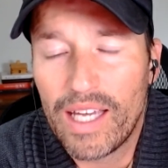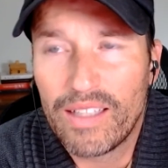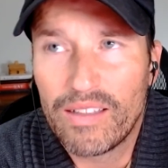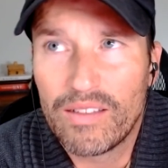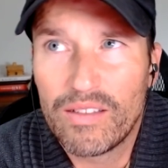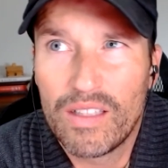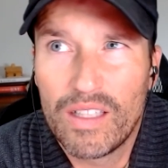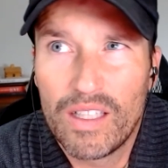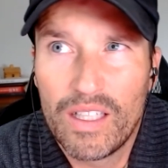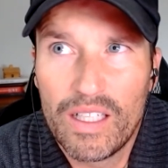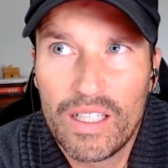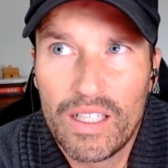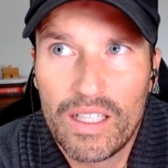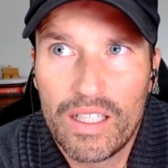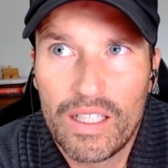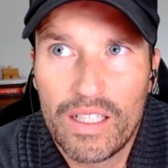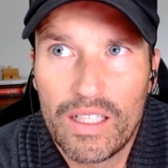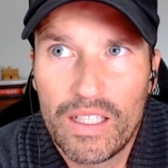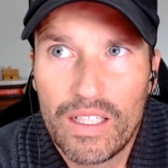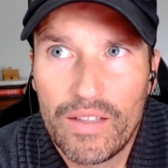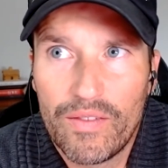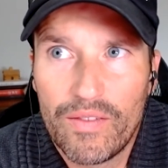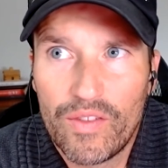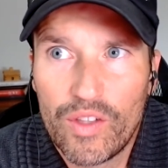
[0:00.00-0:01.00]
And
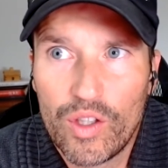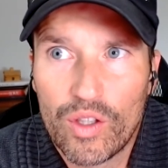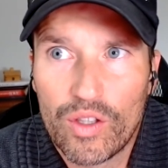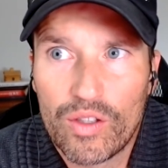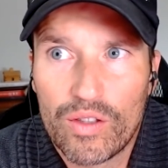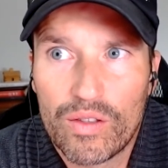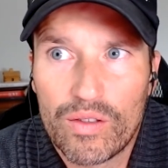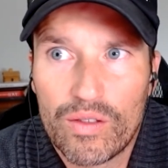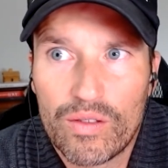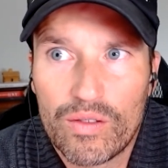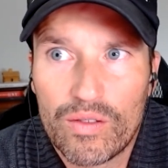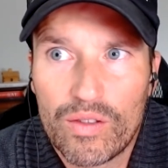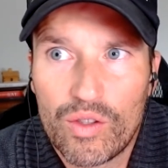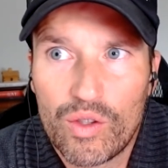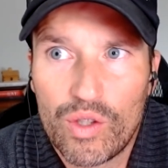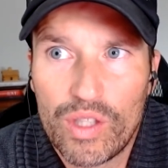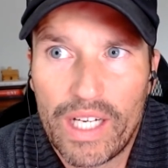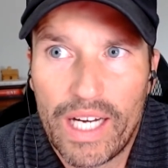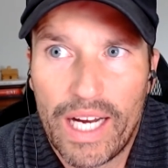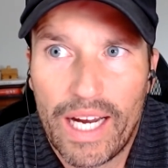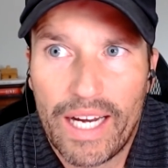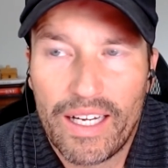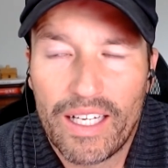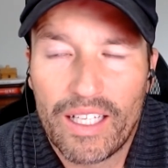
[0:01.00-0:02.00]
if you're
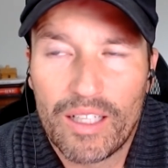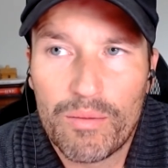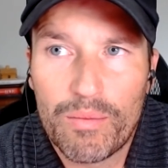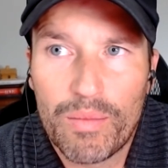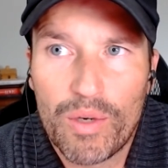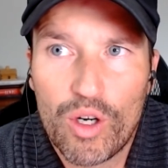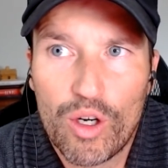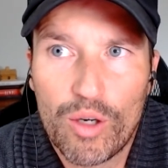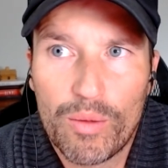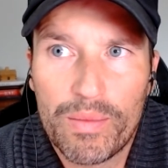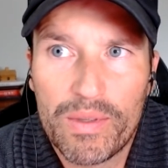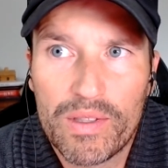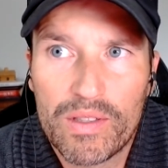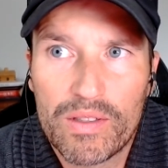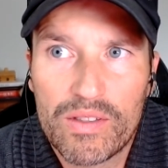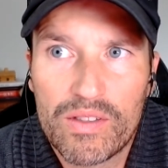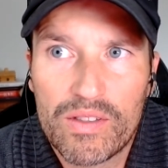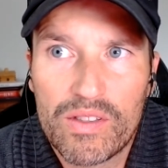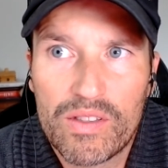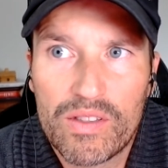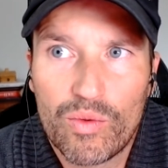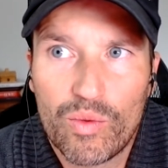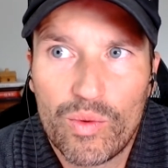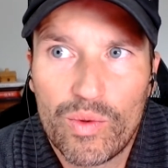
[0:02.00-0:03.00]
creating a
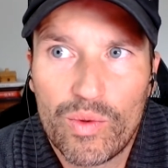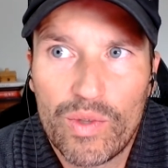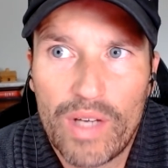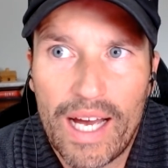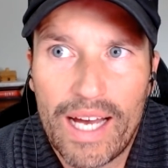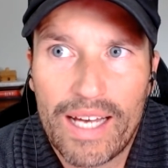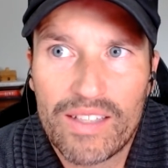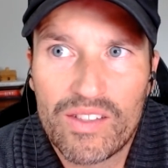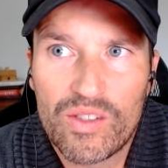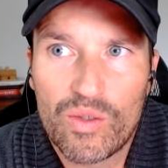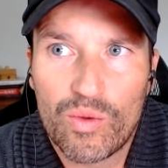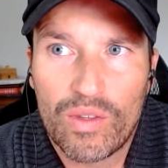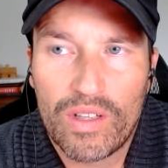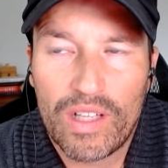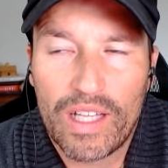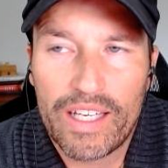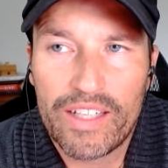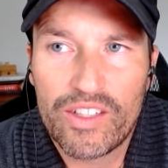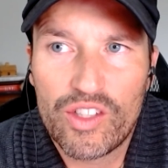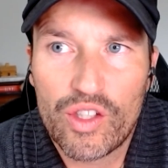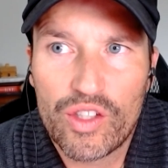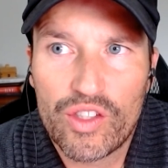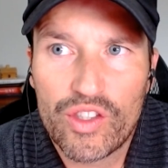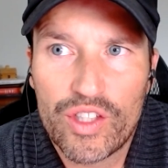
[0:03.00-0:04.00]
purpose as a
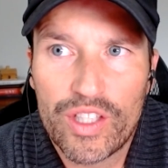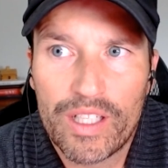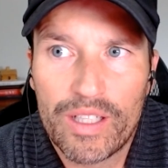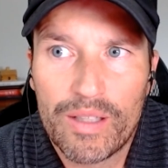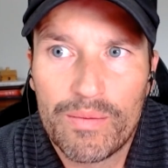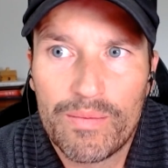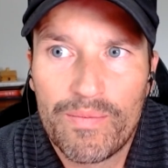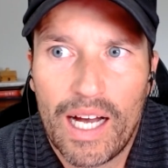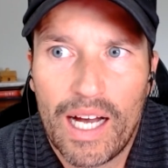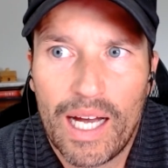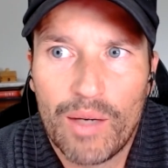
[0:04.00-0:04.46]
relationship,